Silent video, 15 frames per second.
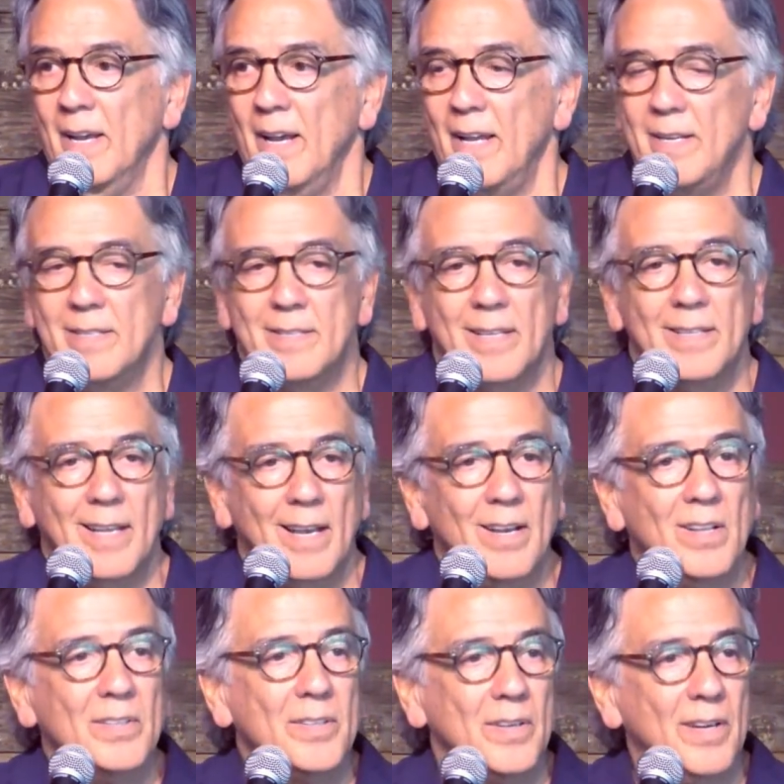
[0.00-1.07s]
And he said the
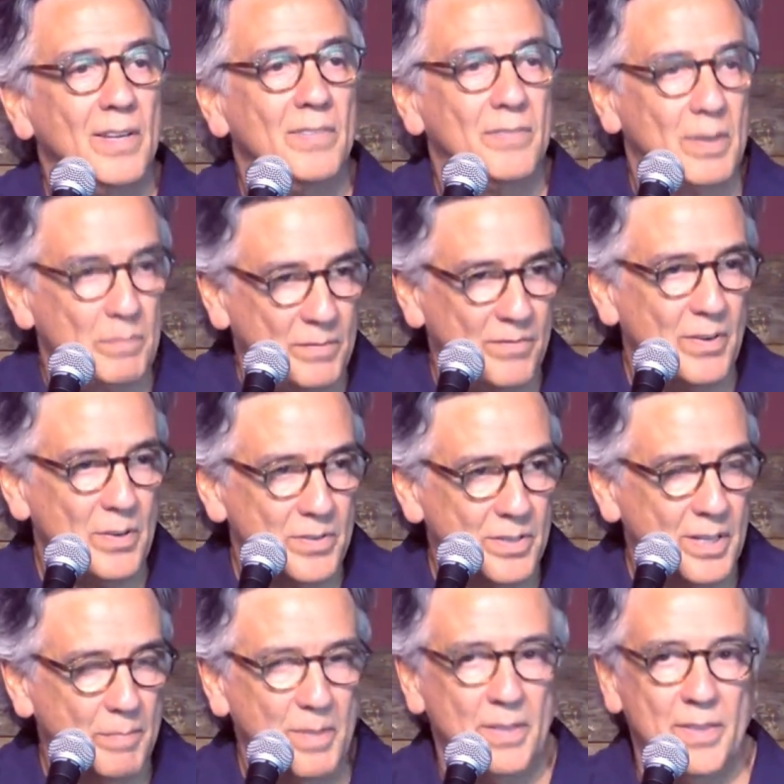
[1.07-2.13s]
elder from 1
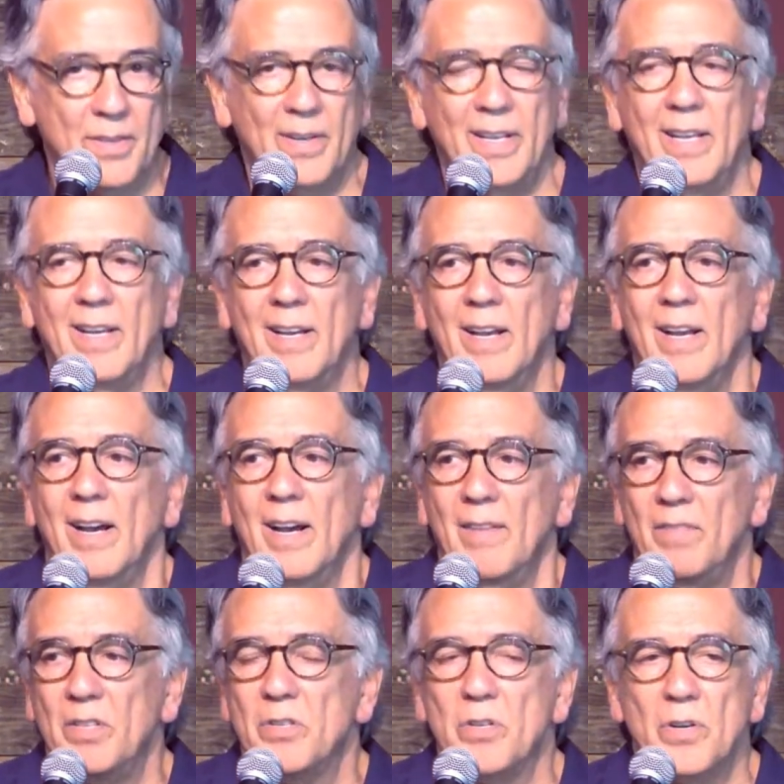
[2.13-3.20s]
Timothy
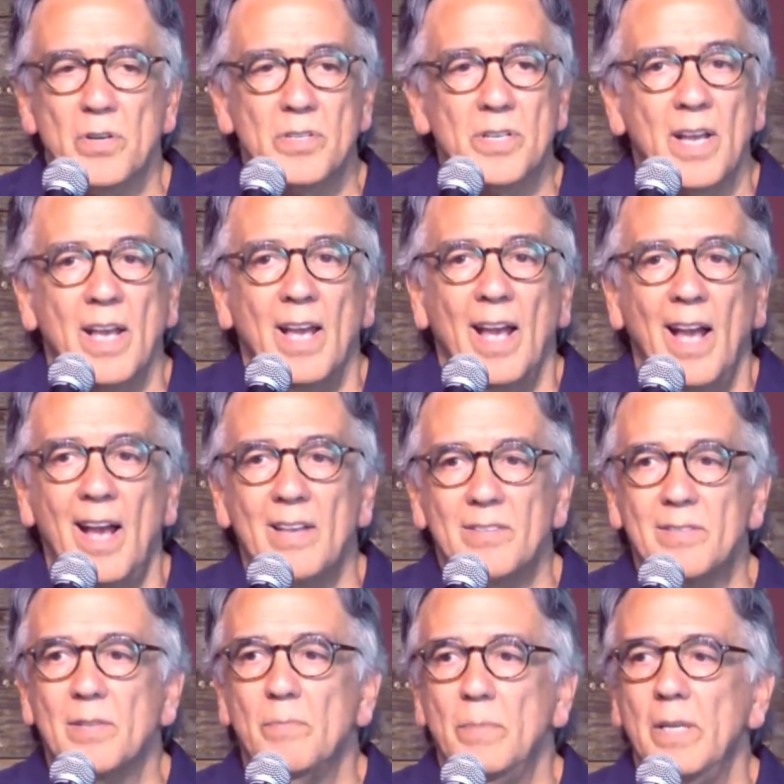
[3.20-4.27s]
of the church
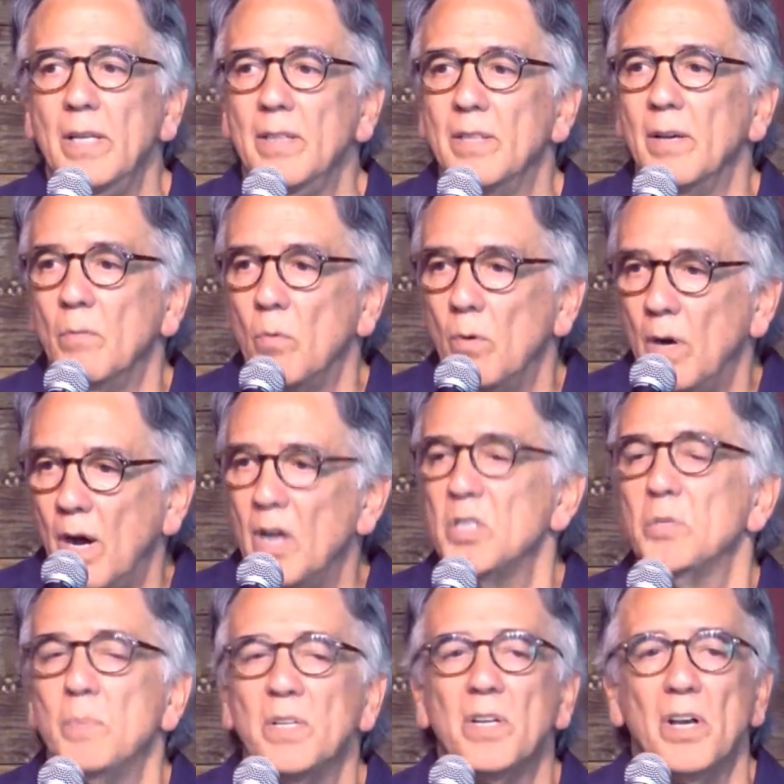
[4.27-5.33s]
has to be the
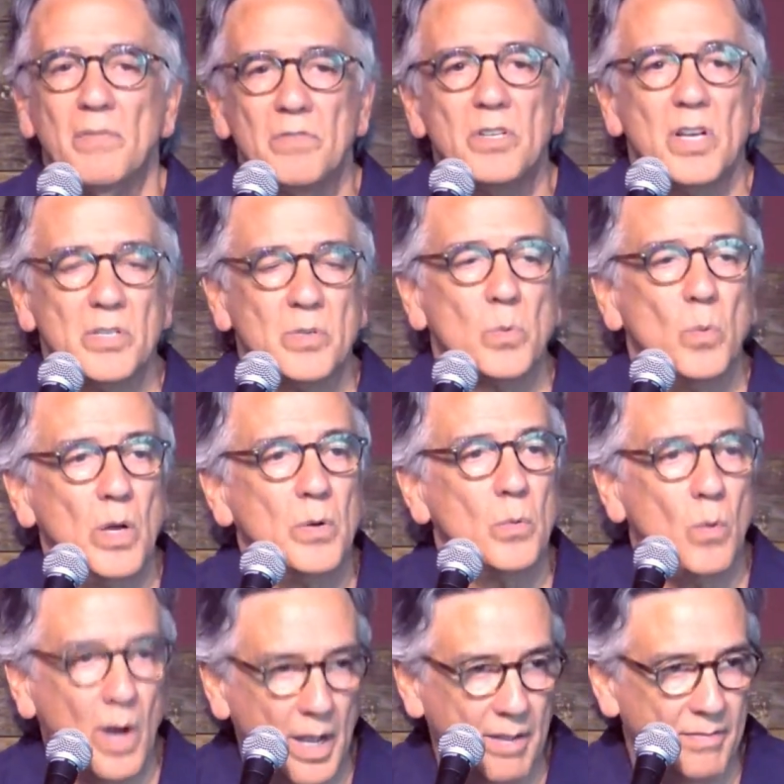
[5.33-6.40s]
husband of just
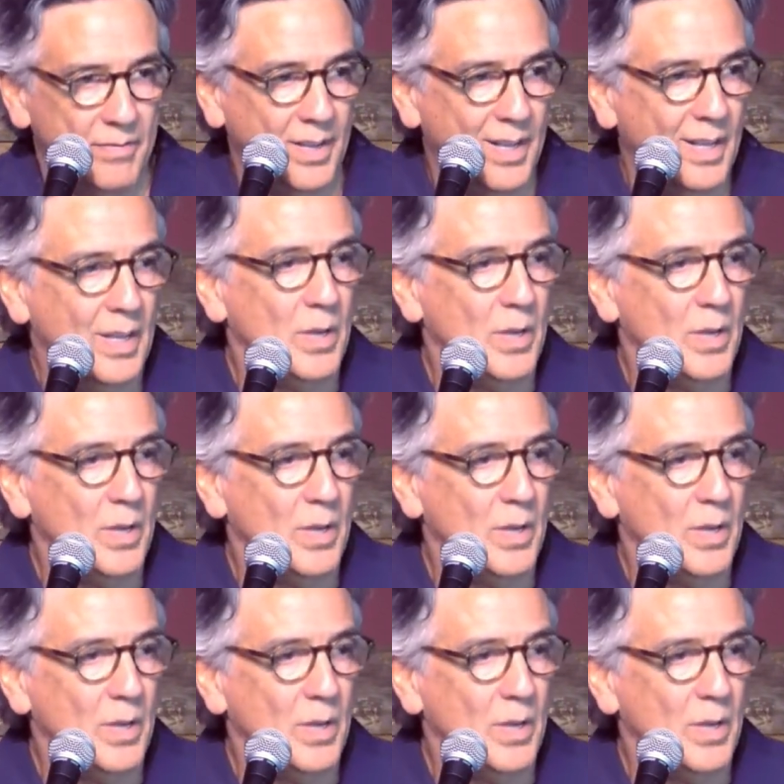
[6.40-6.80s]
one wife,